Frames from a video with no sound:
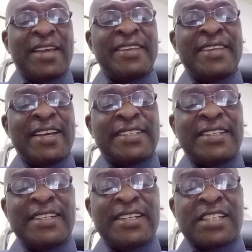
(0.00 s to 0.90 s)
Yet
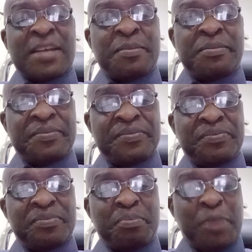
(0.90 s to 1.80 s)
these same
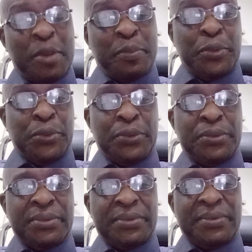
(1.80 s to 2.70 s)
people
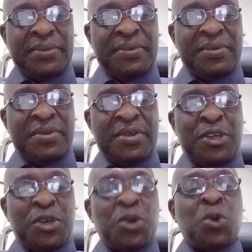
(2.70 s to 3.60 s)

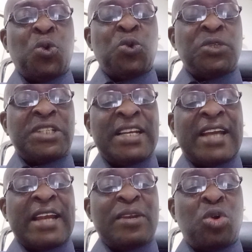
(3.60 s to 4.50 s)
who said
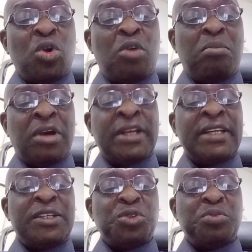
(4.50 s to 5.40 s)
that the whole
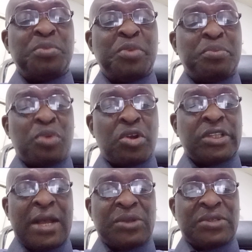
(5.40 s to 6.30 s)
money should be
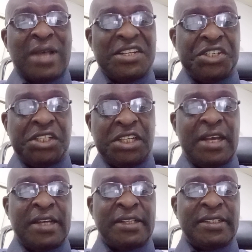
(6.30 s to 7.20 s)
brought out and
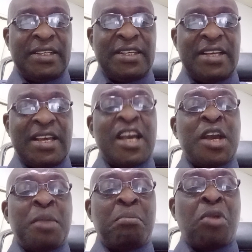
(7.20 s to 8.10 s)
shared,
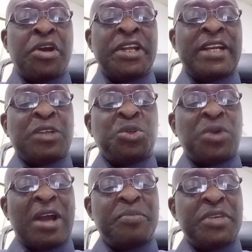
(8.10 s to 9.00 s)
money that
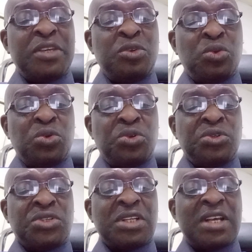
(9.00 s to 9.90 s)
should have been
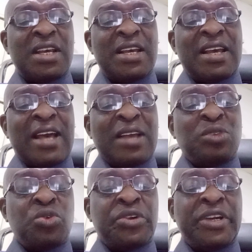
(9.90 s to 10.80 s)
used
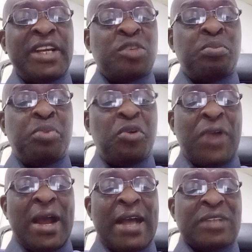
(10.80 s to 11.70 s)
to create
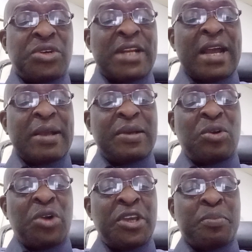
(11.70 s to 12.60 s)
buffer as other
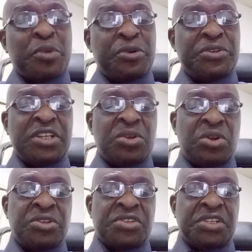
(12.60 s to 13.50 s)
oil producing
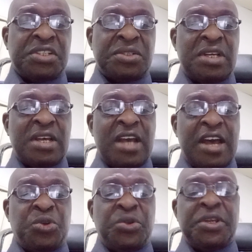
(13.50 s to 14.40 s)
countries
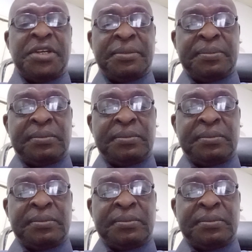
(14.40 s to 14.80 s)
are doing.